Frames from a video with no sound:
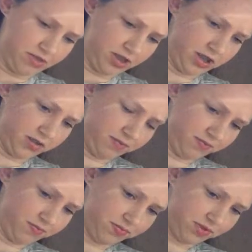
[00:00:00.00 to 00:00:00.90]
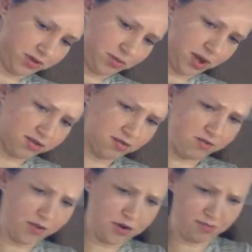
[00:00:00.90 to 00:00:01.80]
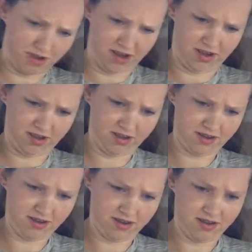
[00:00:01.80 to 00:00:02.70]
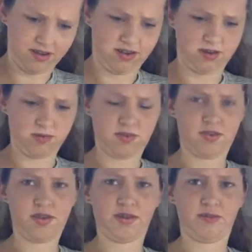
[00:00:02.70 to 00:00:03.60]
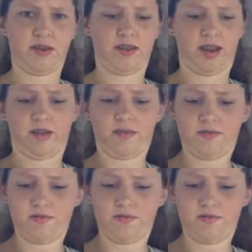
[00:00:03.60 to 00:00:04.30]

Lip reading: Ugh. Why is it all foamy? I'm confused about that.